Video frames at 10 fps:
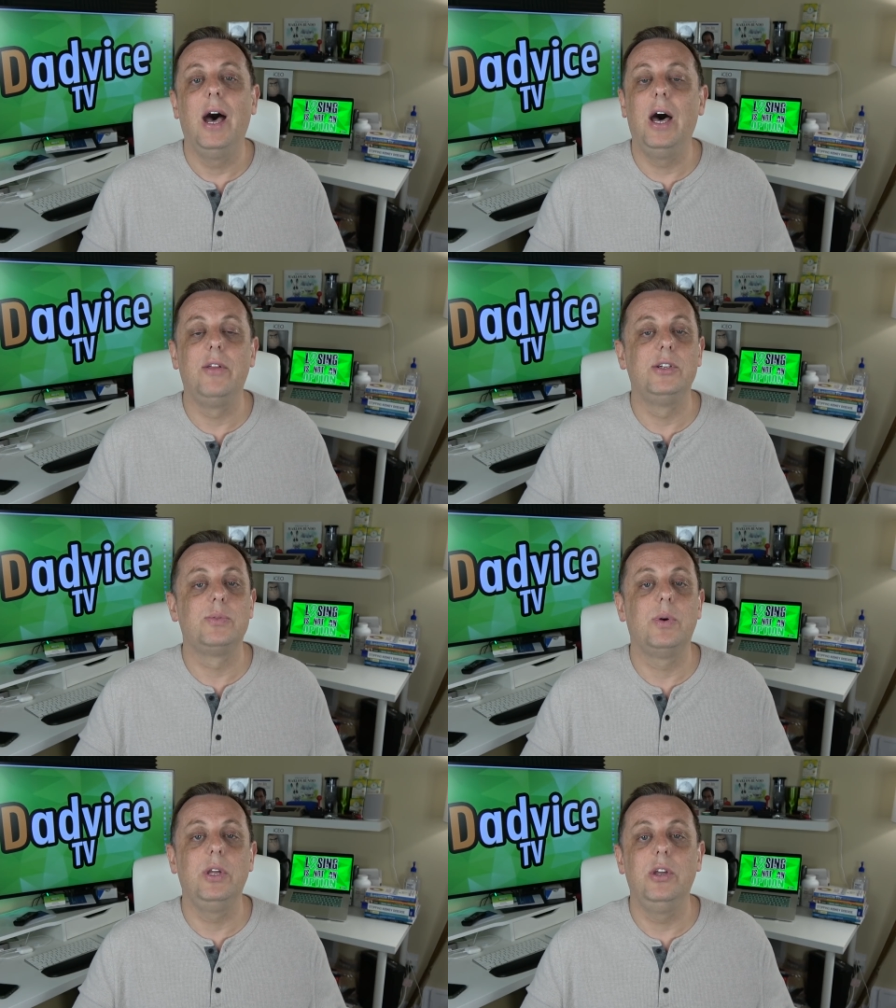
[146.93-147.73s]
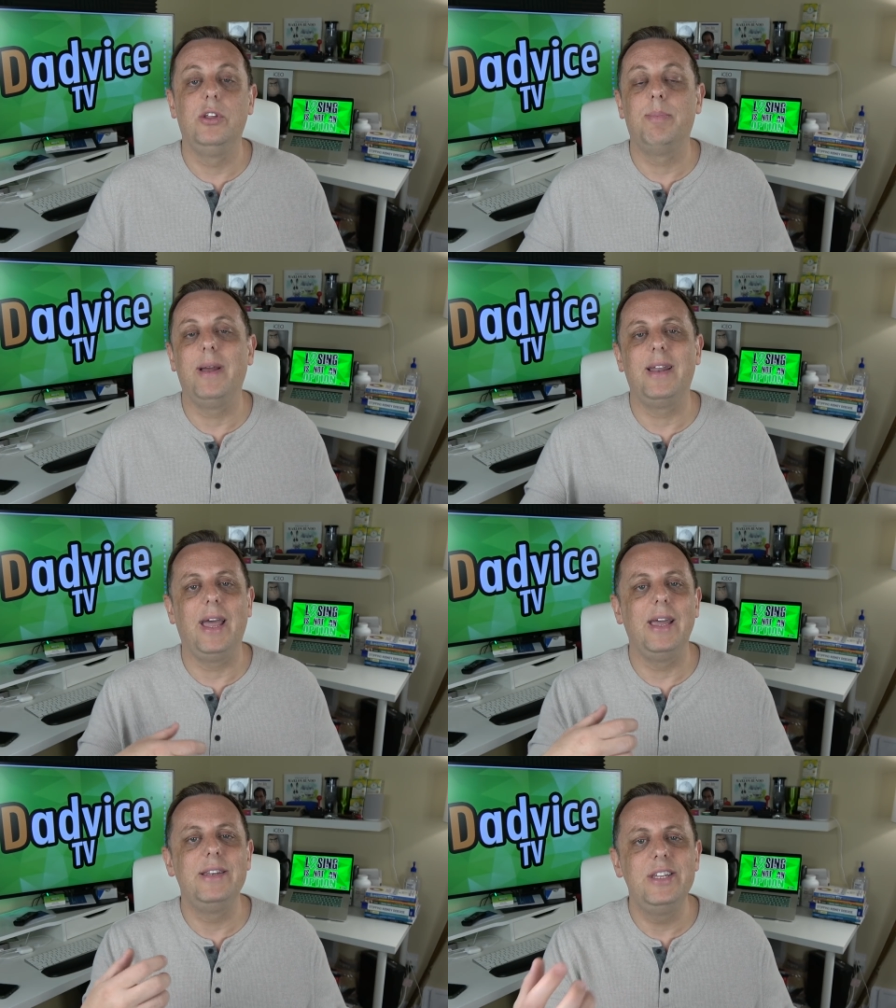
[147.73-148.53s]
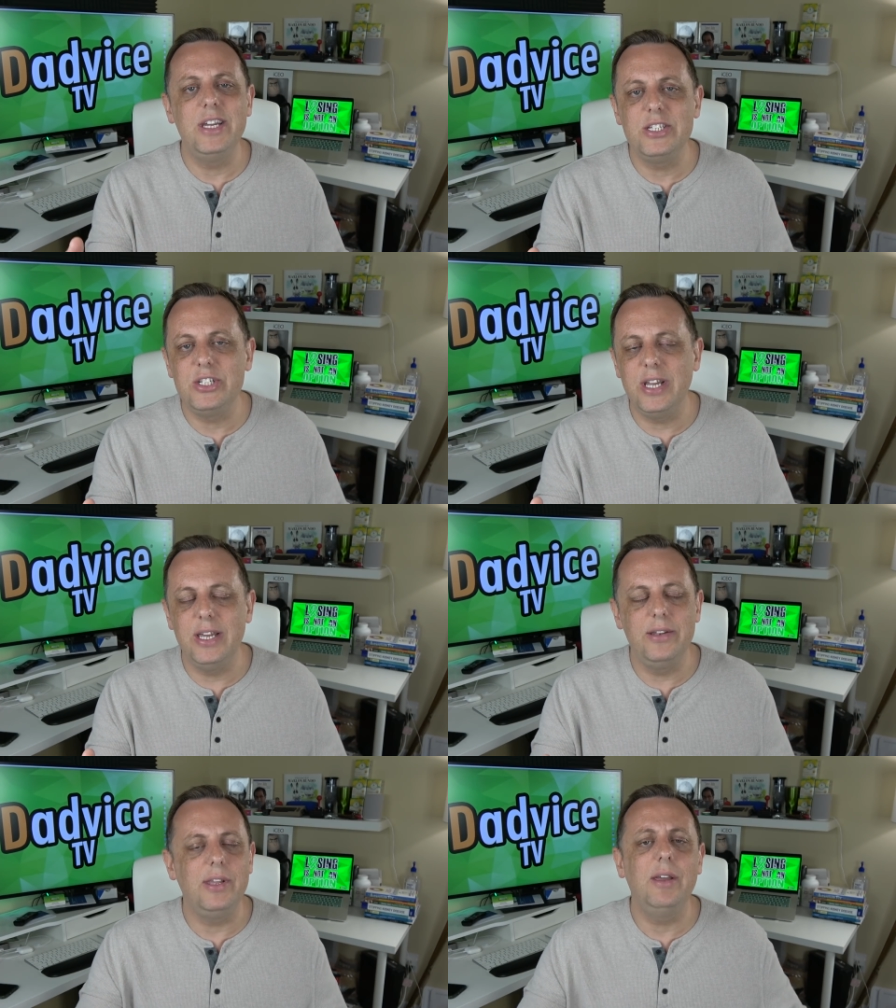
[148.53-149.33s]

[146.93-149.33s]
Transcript: Others were used by dietitians.